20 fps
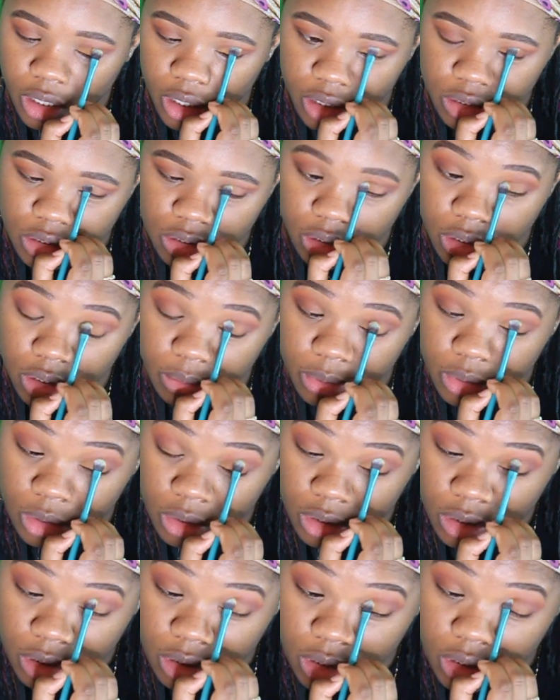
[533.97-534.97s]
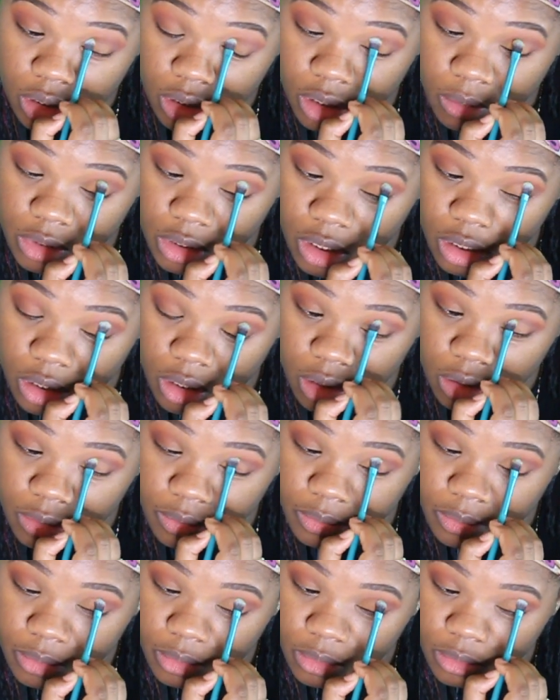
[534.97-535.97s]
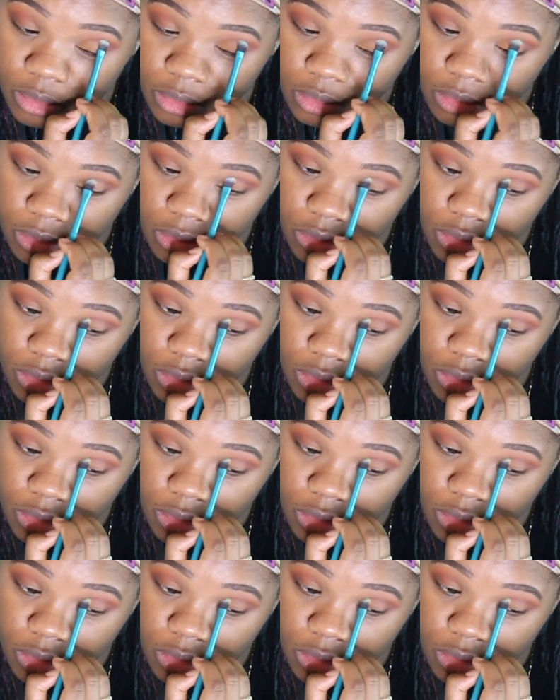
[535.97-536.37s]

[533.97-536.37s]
golden sunset kind of color,